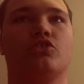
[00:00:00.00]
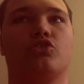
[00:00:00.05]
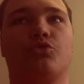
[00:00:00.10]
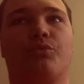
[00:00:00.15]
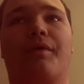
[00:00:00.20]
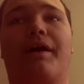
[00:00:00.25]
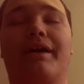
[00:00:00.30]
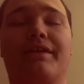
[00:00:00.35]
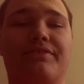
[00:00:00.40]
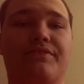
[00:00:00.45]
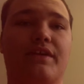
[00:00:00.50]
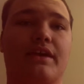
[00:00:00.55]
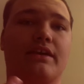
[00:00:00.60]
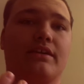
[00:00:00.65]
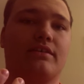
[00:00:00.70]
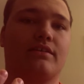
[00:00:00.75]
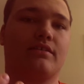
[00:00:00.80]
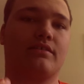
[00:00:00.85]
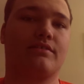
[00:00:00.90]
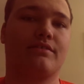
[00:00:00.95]
Do I
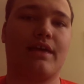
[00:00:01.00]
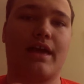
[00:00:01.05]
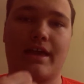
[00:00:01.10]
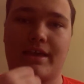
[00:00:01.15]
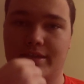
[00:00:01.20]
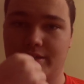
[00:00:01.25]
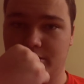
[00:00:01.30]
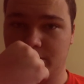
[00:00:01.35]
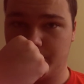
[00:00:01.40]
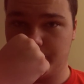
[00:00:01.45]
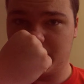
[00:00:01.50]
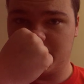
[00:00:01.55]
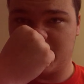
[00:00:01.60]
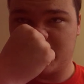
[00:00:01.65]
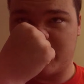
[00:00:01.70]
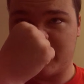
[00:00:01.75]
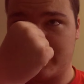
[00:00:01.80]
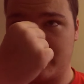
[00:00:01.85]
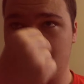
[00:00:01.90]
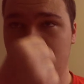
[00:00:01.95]
think that he should be
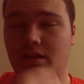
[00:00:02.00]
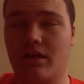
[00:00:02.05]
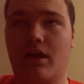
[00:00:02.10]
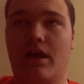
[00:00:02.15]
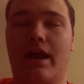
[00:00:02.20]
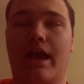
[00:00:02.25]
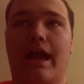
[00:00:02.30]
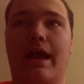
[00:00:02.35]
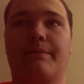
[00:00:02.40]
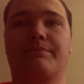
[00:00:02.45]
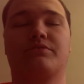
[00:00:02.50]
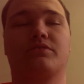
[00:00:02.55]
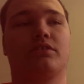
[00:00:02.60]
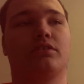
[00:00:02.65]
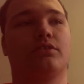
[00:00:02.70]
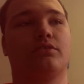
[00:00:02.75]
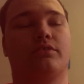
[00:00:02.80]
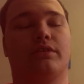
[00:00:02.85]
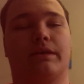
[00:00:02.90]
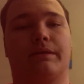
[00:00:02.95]
traded?
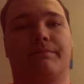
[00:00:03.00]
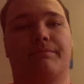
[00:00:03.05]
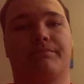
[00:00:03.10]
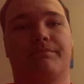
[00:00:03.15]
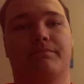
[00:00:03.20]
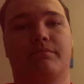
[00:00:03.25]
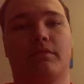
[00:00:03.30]
Absolutely.